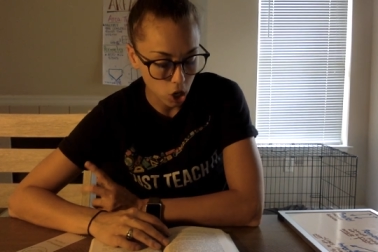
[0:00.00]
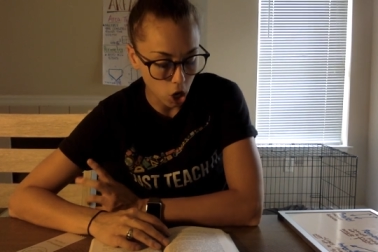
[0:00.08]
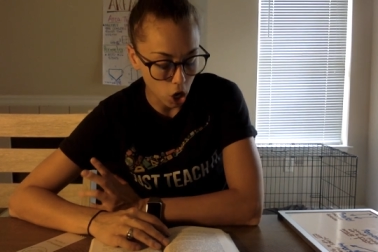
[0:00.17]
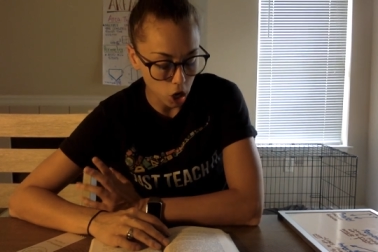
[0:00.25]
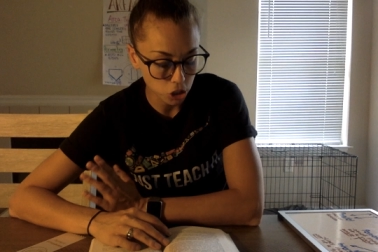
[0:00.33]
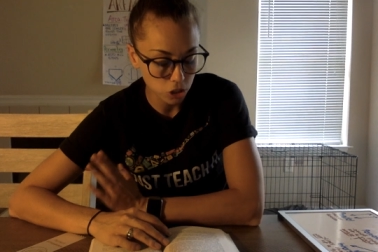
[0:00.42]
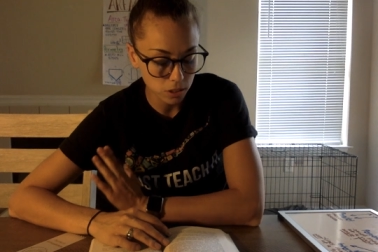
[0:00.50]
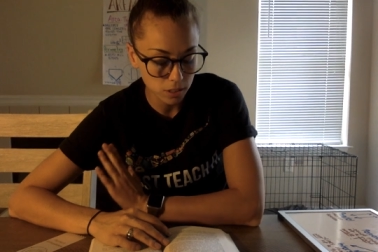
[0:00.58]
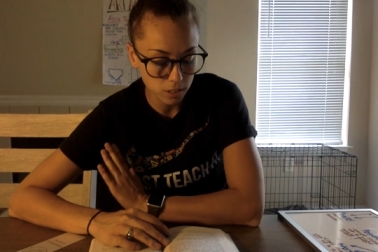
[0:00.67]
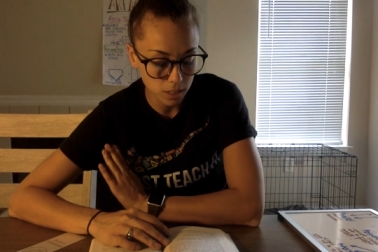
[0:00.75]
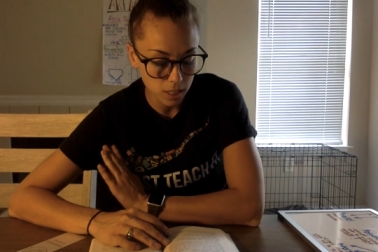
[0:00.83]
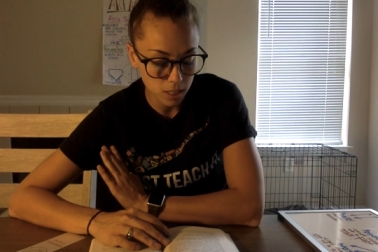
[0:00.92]

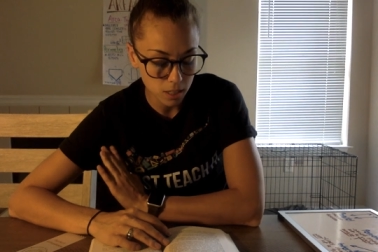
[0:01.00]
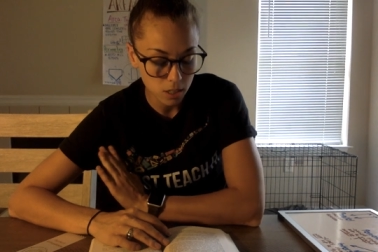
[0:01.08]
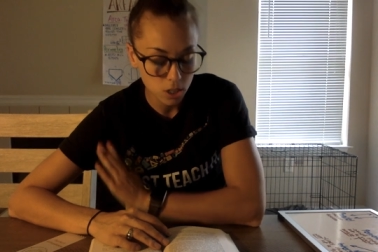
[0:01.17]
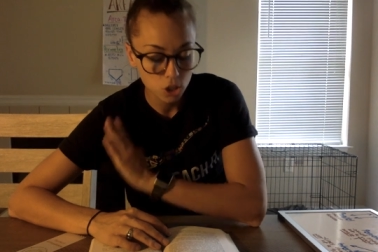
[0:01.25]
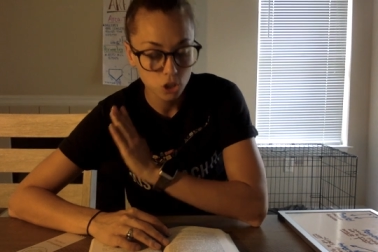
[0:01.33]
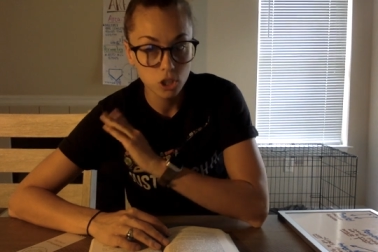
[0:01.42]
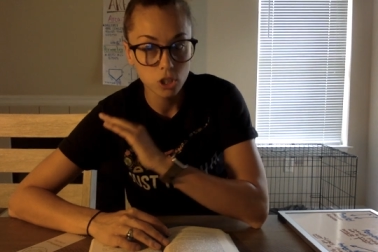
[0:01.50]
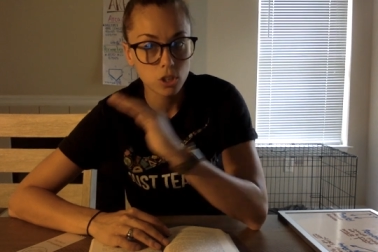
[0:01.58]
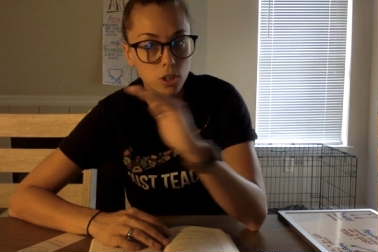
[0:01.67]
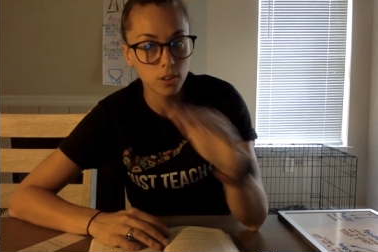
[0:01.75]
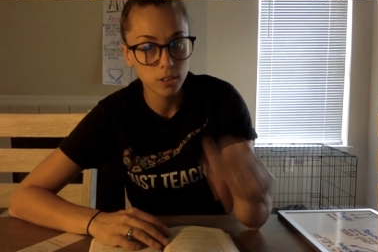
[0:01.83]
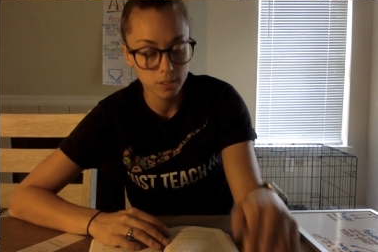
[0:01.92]
Cautiously, she
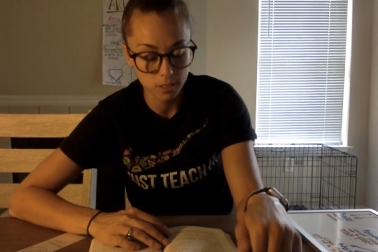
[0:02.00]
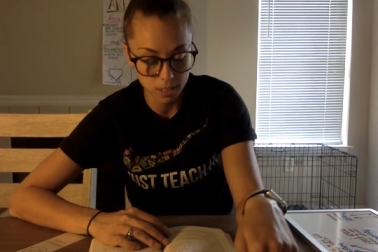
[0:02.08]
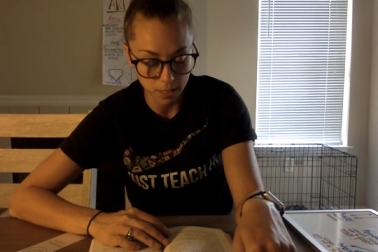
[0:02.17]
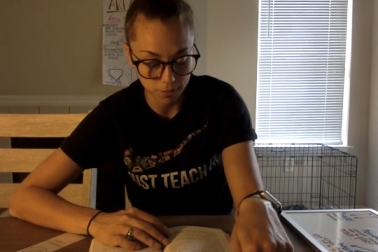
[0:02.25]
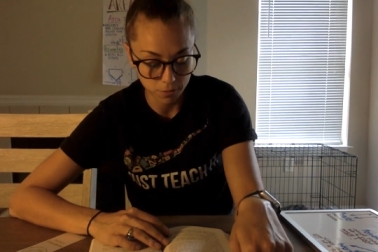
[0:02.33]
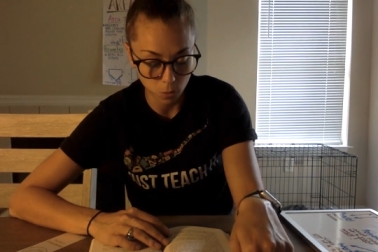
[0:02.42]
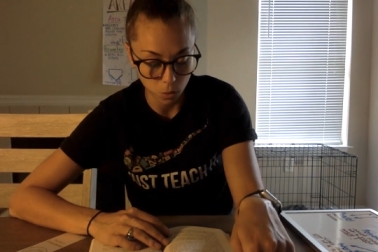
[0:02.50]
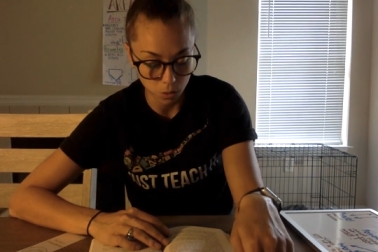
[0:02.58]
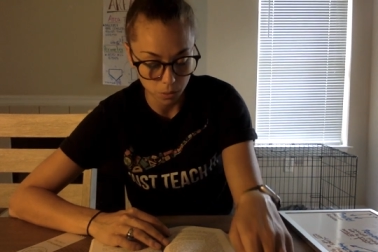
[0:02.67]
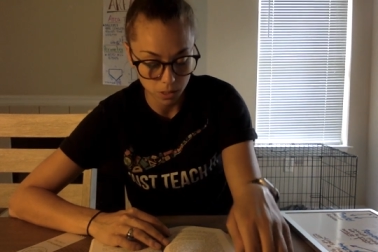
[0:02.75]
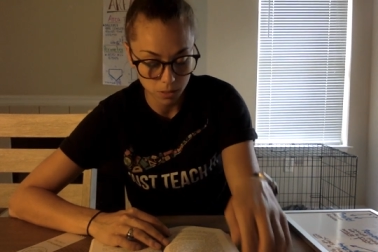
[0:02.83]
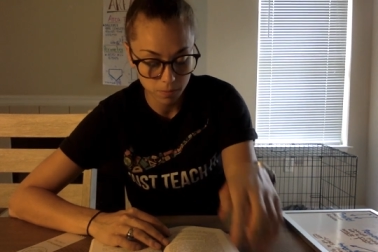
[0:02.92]
took a step
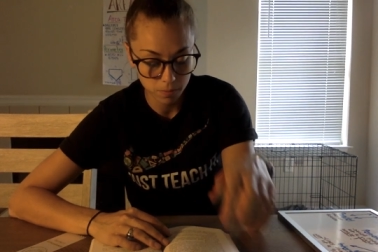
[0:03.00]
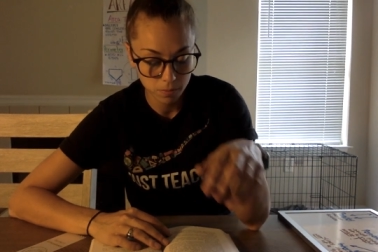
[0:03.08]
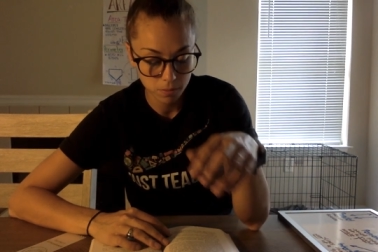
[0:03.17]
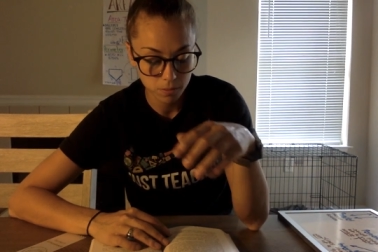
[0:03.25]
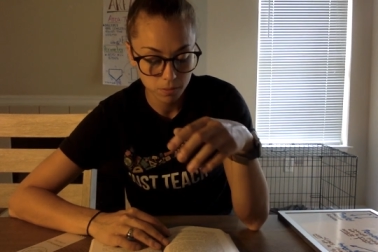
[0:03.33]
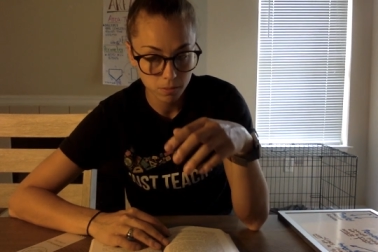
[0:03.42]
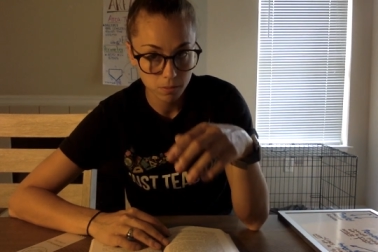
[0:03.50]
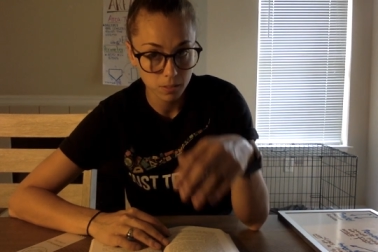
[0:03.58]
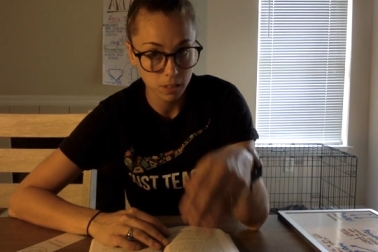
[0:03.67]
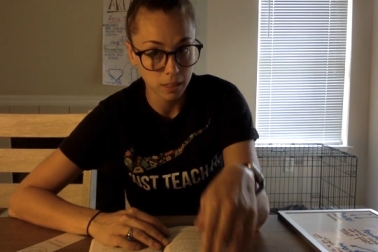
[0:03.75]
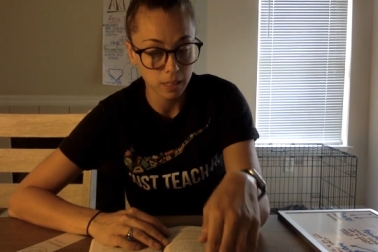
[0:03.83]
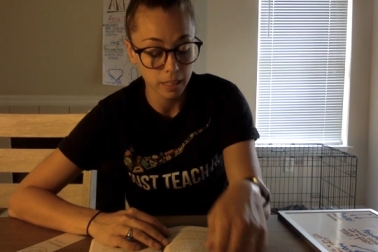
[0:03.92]
forward,
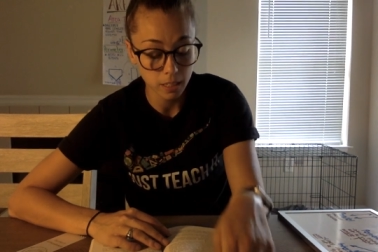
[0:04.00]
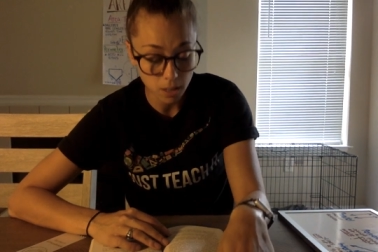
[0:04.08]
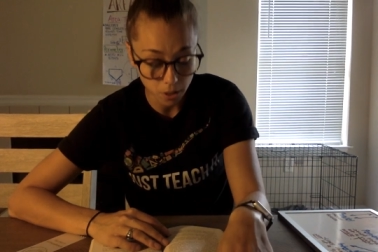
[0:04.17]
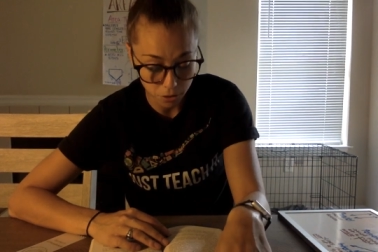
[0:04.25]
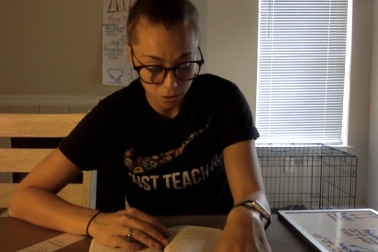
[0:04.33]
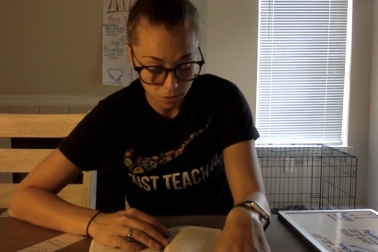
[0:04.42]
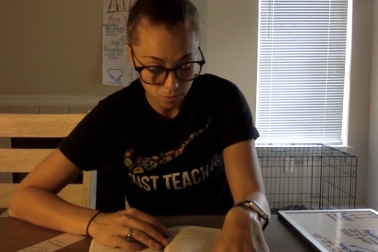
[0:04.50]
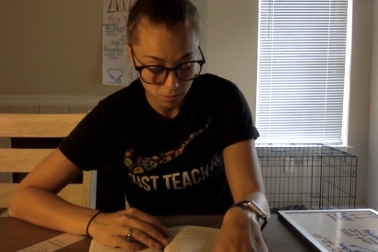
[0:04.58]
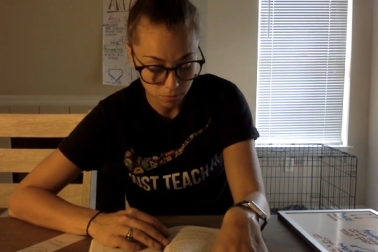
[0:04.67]
and then another.